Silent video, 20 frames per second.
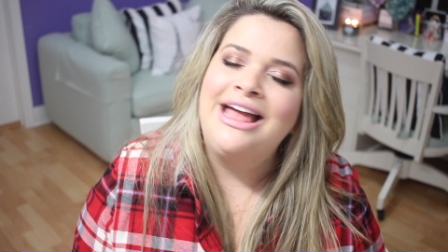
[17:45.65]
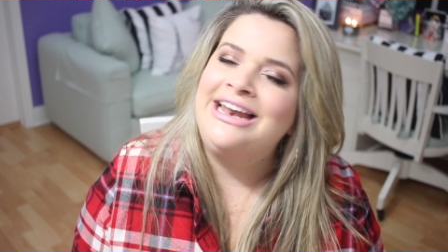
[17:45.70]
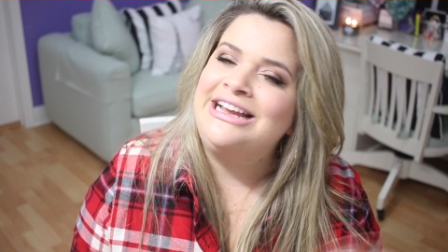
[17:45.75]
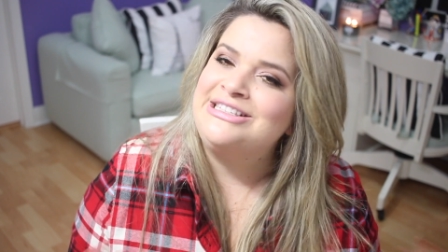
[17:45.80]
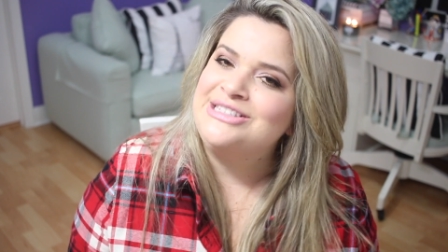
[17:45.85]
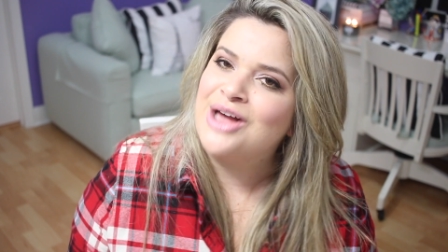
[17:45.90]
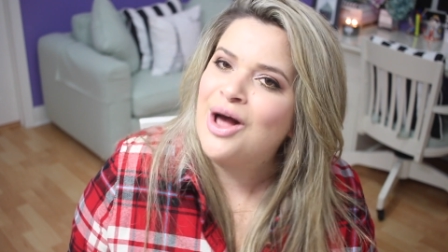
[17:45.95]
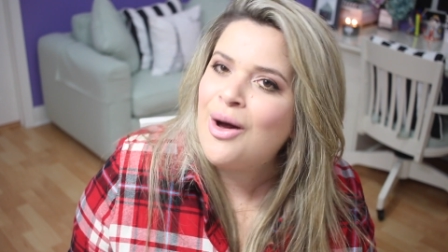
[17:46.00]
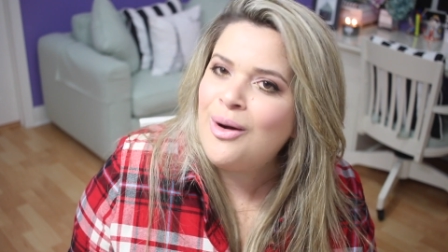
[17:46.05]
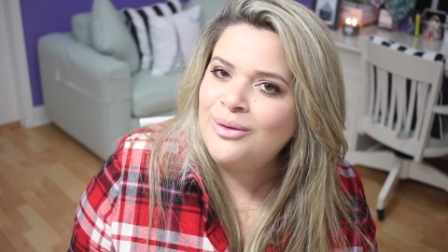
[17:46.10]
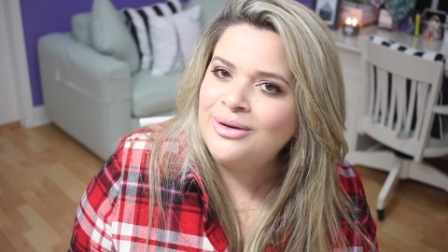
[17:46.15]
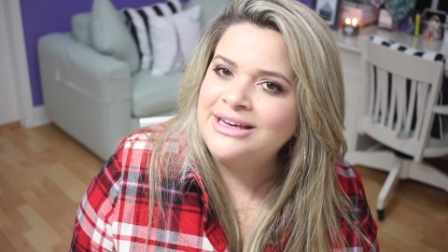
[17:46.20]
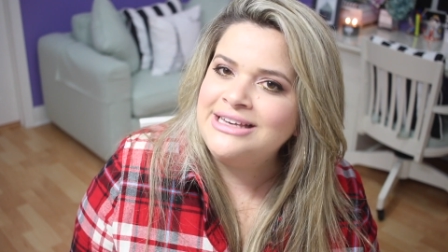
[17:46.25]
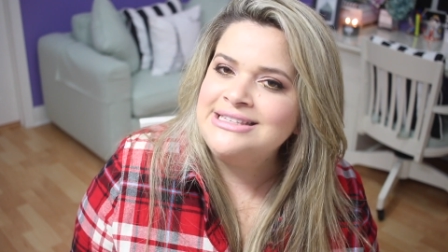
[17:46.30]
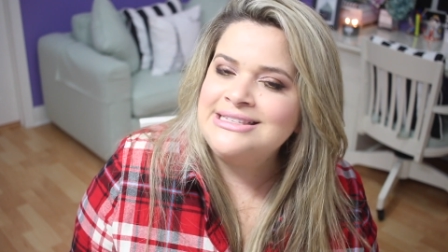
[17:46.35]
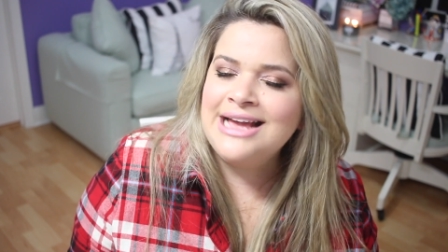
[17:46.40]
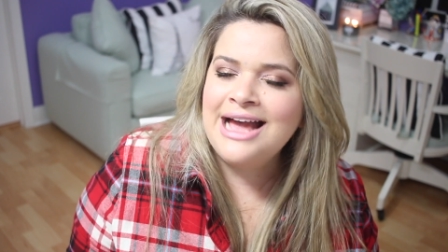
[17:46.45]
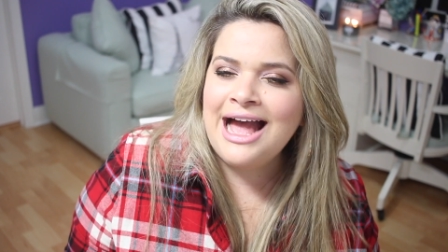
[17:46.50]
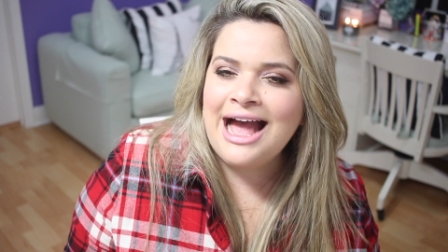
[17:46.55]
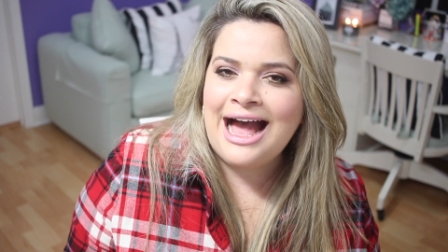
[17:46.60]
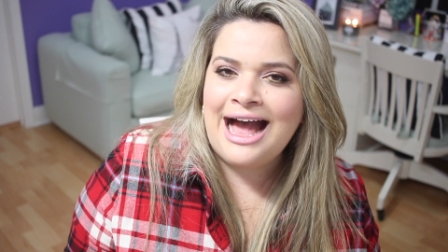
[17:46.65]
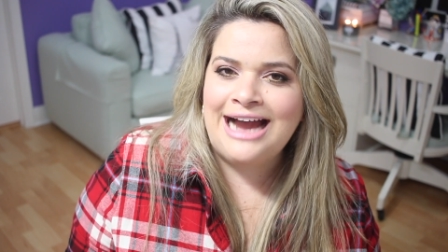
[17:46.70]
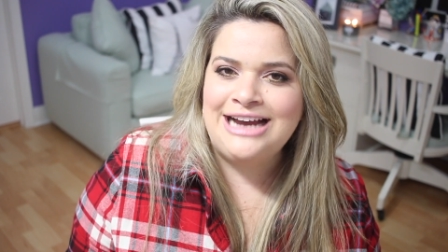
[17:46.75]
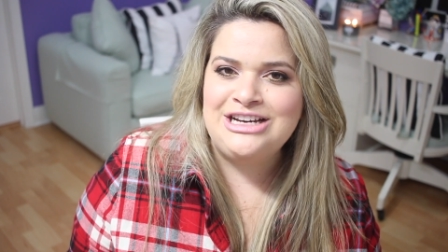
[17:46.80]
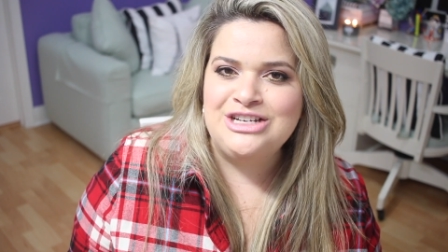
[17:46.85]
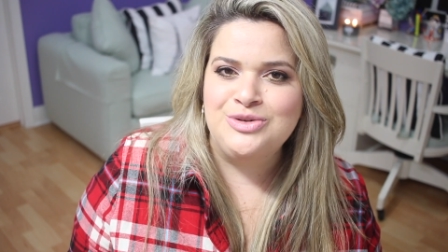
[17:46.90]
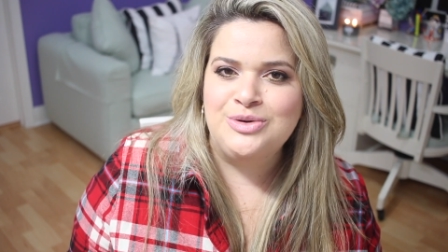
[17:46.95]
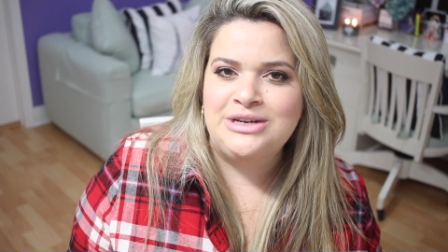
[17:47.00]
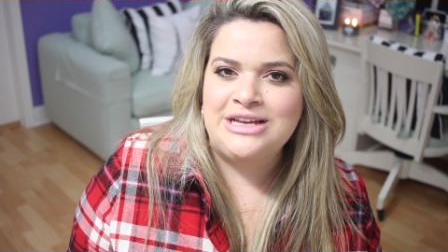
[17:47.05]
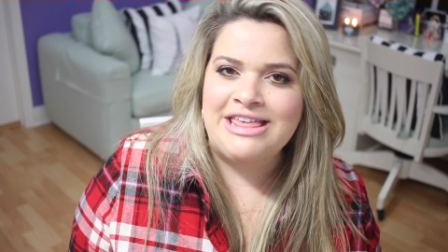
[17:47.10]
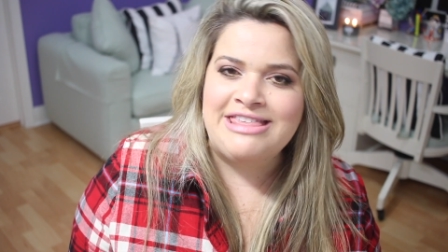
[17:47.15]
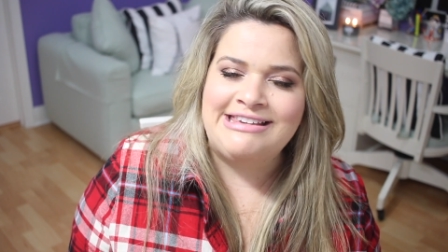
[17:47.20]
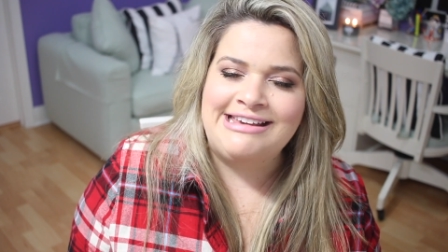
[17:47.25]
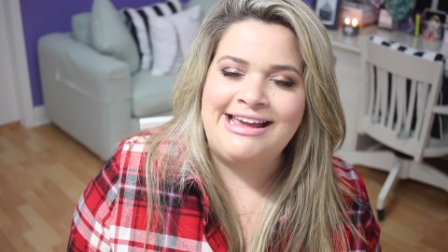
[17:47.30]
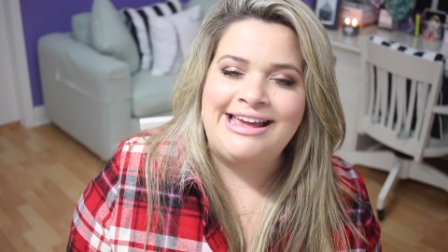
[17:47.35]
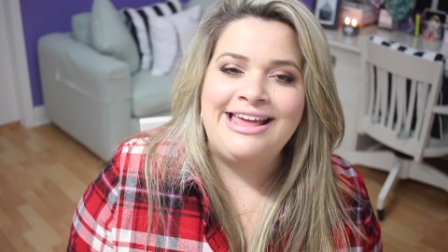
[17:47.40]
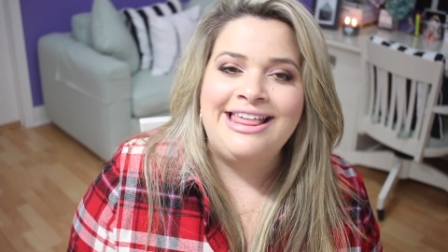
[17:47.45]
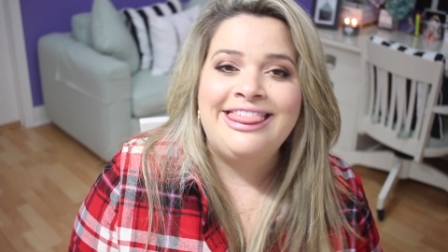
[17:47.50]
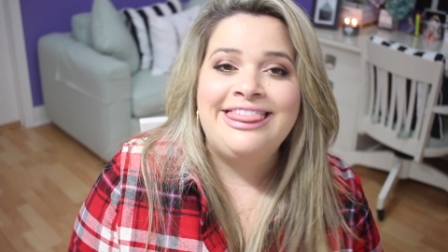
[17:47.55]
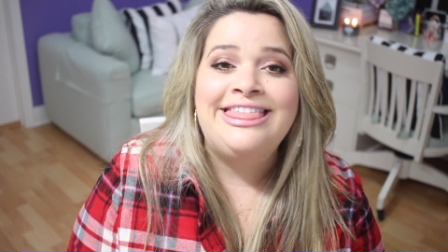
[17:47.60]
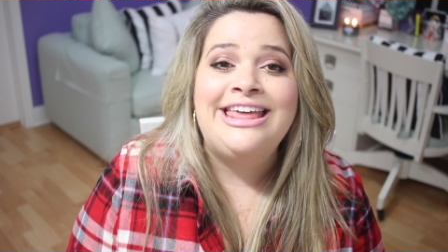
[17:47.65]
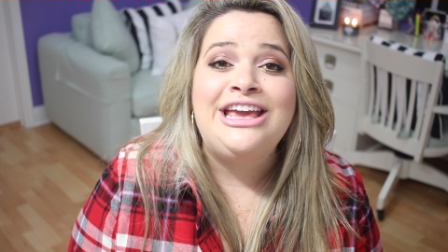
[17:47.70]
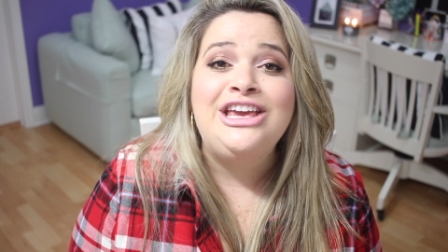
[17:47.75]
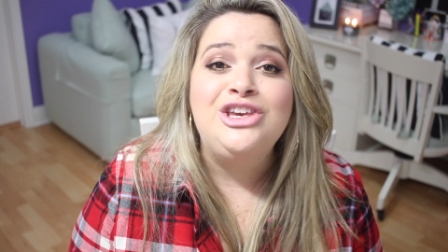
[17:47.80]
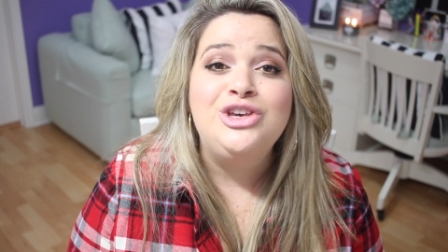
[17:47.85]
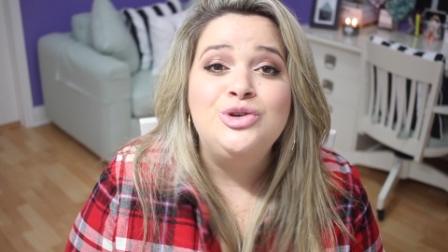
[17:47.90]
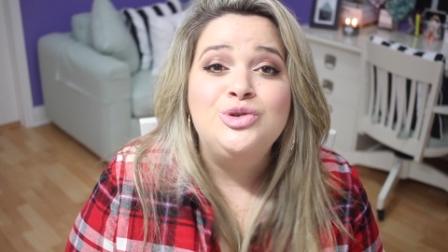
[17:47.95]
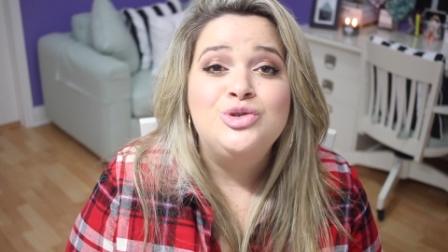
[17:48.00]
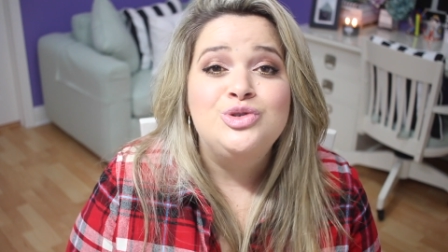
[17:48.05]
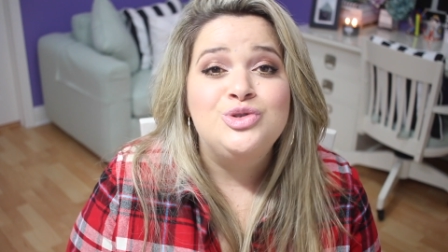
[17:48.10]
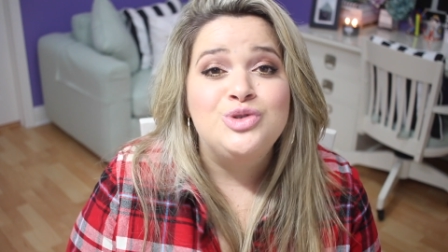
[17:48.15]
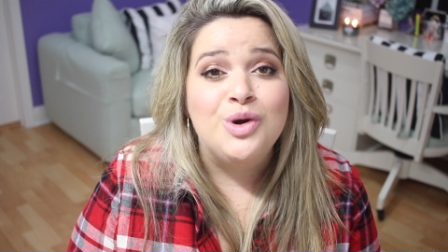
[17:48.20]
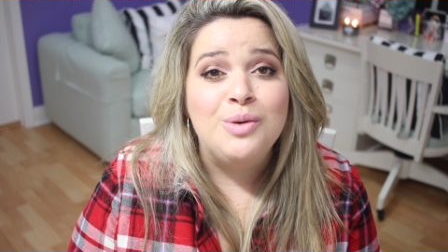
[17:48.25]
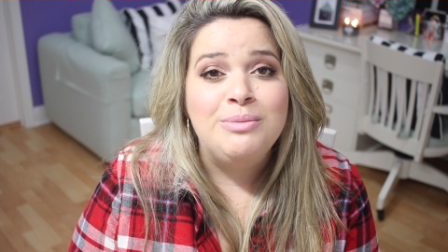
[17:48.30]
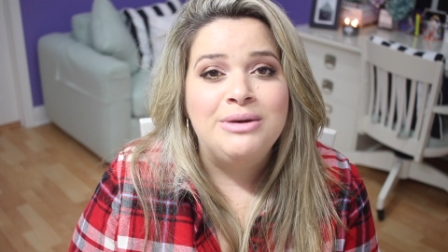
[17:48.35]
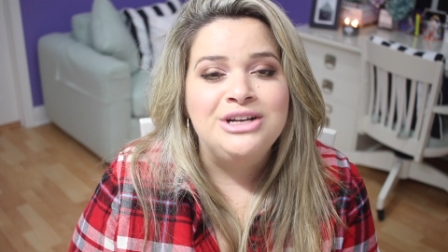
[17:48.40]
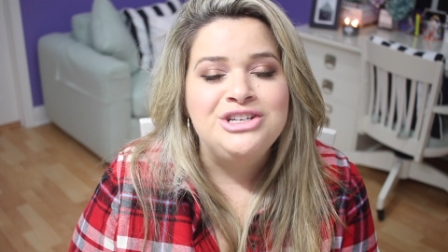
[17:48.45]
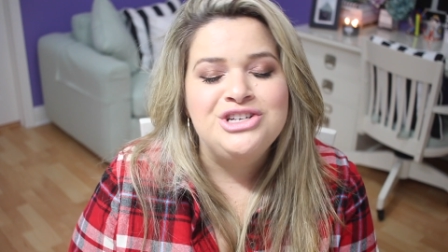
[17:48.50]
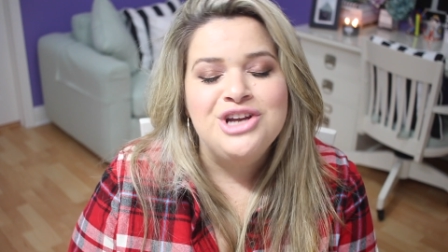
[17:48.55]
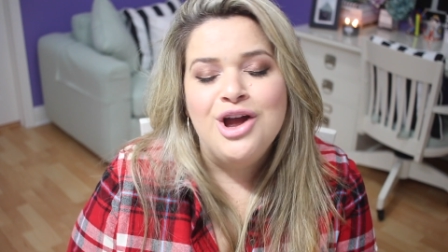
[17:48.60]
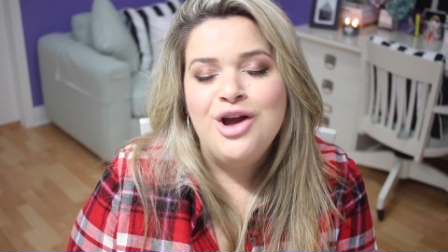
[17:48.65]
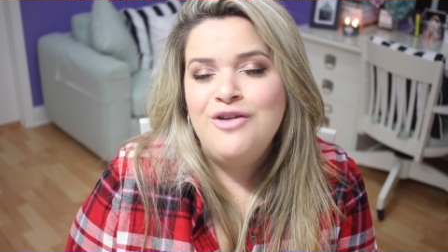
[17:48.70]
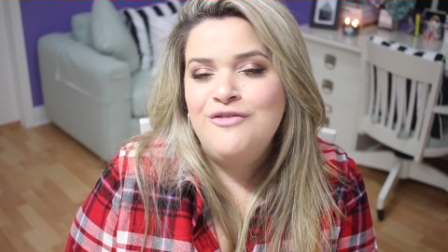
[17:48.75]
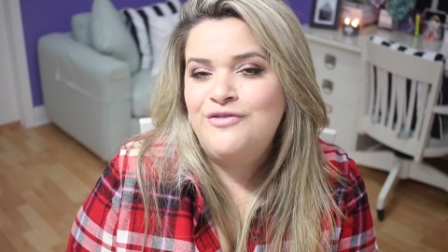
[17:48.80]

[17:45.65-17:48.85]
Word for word: And as always, I just want to say thank you so much